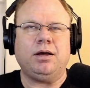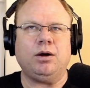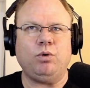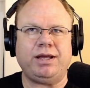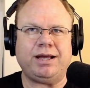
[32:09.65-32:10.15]

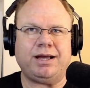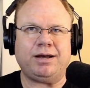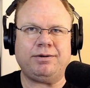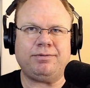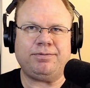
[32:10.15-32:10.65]
we
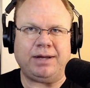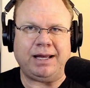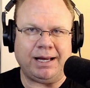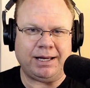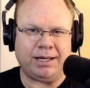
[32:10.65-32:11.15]
have
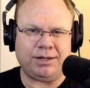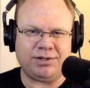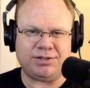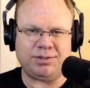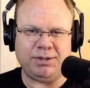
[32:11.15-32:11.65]
had,
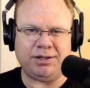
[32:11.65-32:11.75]
to me,